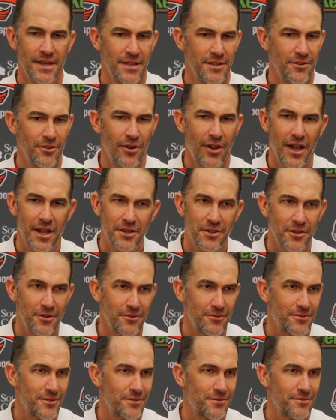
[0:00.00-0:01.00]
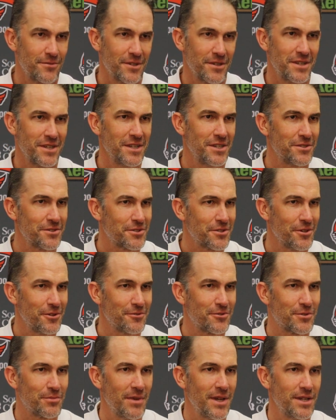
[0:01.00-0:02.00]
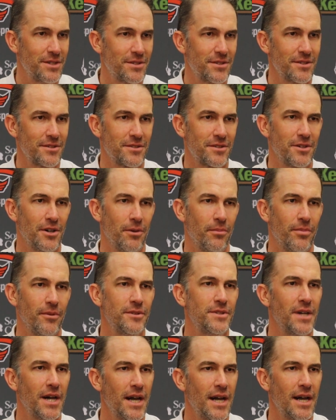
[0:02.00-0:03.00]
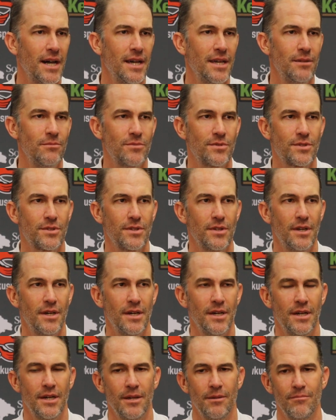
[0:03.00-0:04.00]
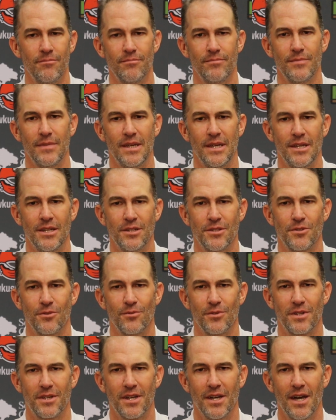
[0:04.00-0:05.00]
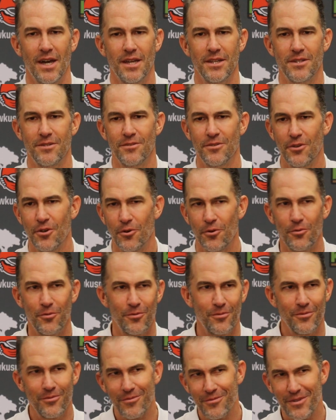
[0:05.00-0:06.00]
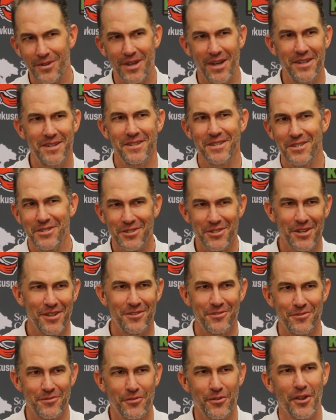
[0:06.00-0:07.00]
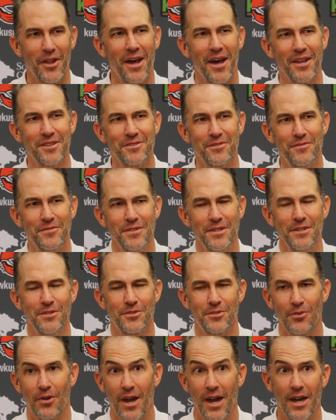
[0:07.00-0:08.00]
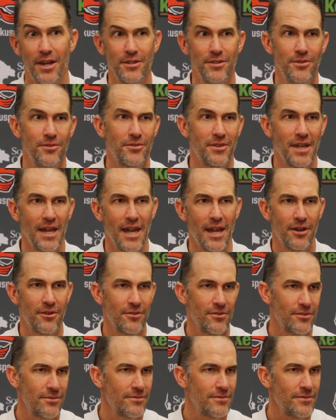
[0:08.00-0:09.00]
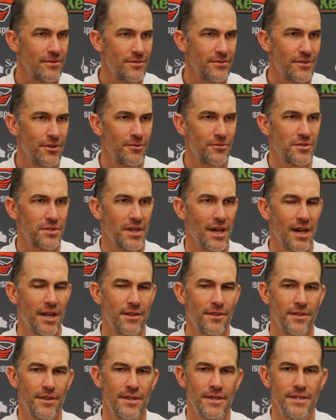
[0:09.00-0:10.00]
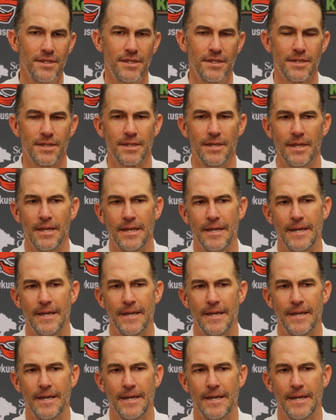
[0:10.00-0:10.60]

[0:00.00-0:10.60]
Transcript: You know, I coached against Coach Mason a couple times. So we kind of know kind of each other's philosophies. So how do you counter those kind of things?